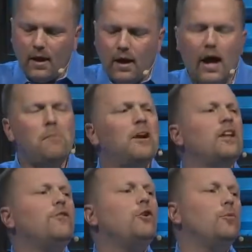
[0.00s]
How many
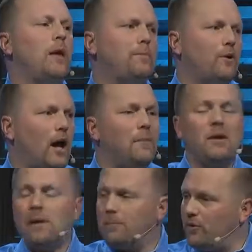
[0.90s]
of you know people, how
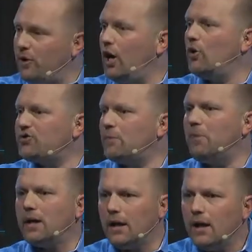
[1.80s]
many people know
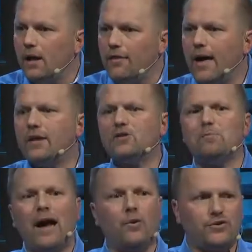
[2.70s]
somebody that is
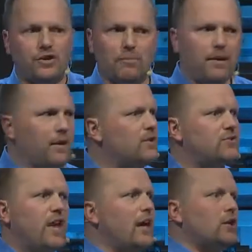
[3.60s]
bound to something? They
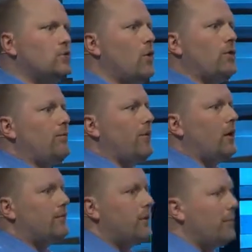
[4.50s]
just can't control
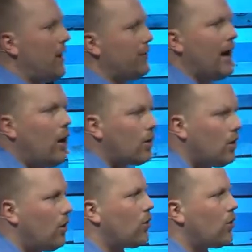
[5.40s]
themselves. They're bound to alcohol,